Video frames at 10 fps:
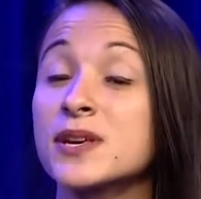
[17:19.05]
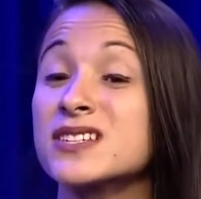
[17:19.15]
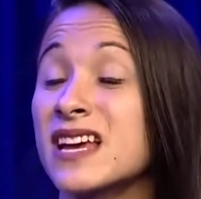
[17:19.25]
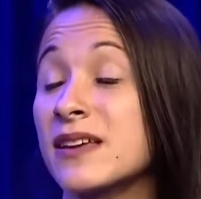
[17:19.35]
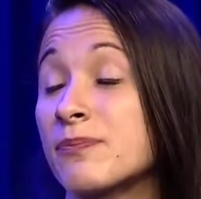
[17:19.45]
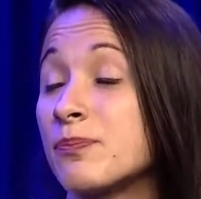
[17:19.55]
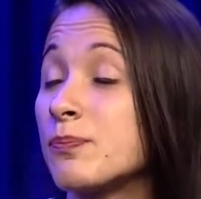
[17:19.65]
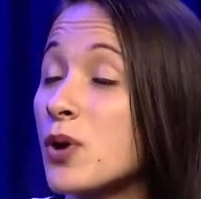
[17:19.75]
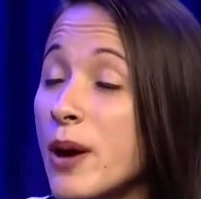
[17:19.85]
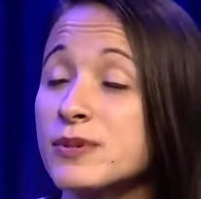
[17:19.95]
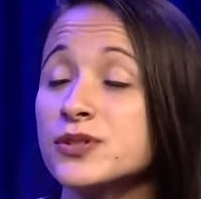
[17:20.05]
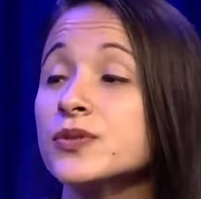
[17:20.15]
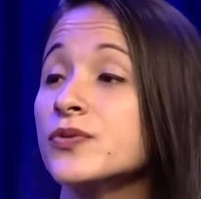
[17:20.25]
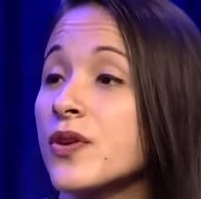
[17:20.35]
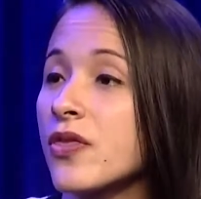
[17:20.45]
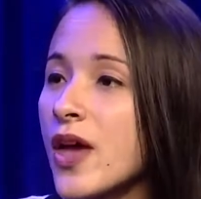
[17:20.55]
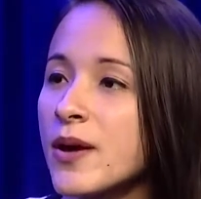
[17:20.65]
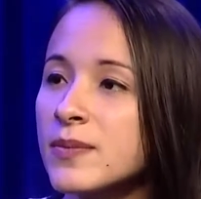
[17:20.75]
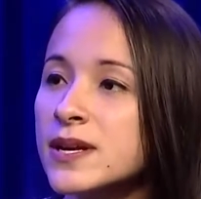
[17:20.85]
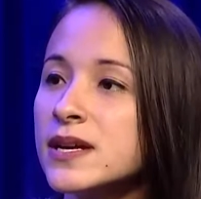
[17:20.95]
Because I promise you, for
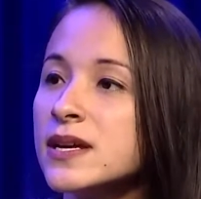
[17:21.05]
them,